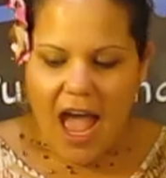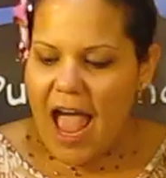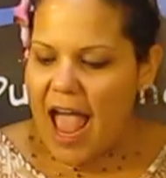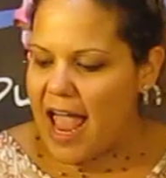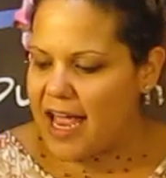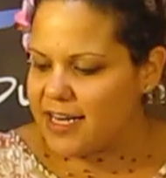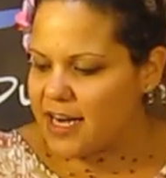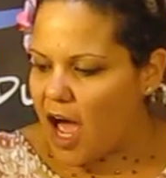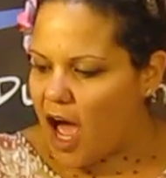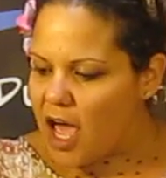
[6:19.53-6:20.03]

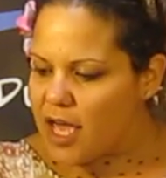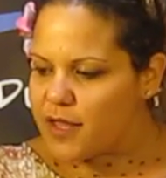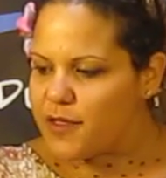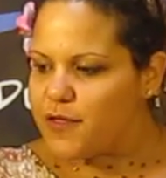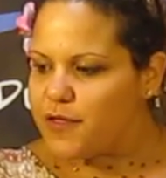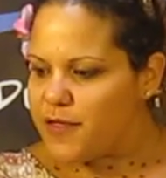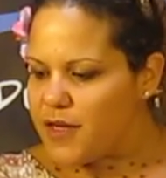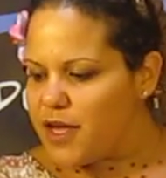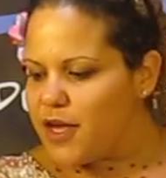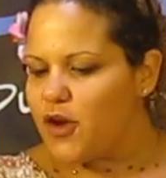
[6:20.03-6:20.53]
And I
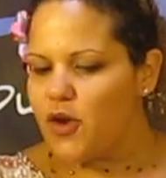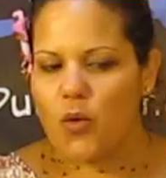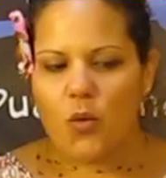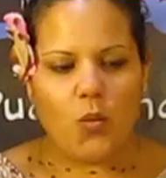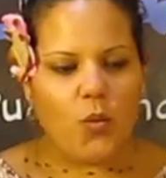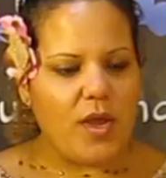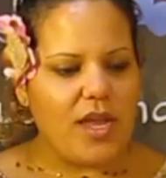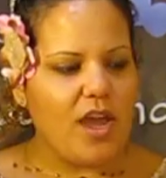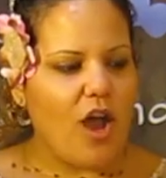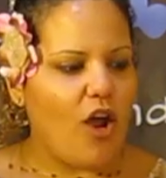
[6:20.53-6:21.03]
think
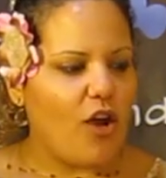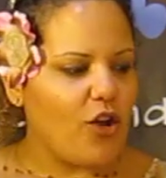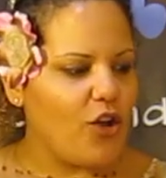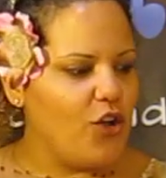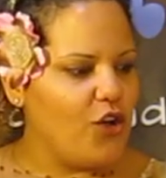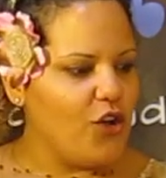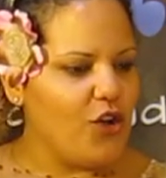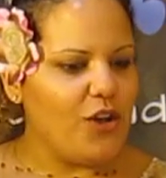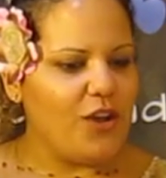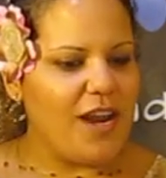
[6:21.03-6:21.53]
we are
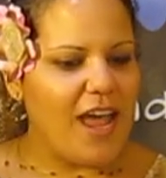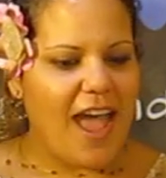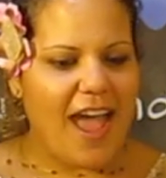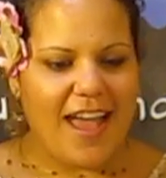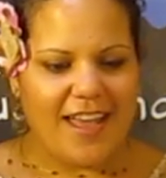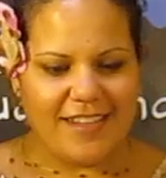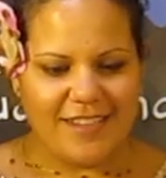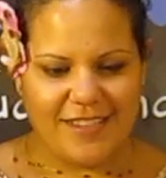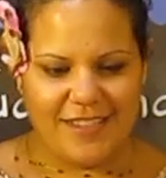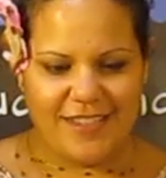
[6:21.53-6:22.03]
good
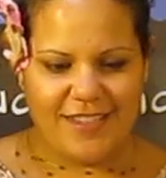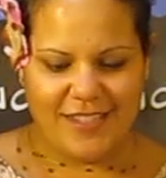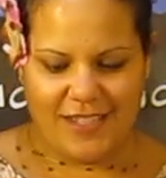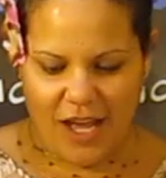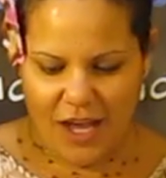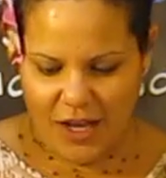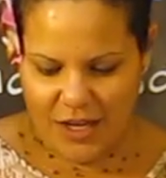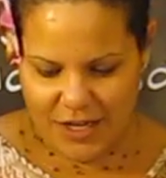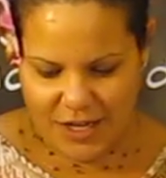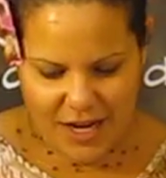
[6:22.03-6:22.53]
and
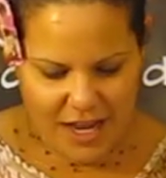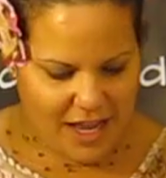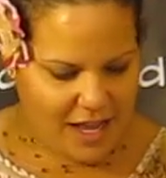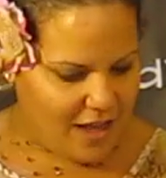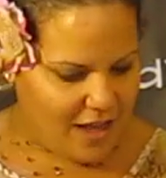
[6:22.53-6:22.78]
done.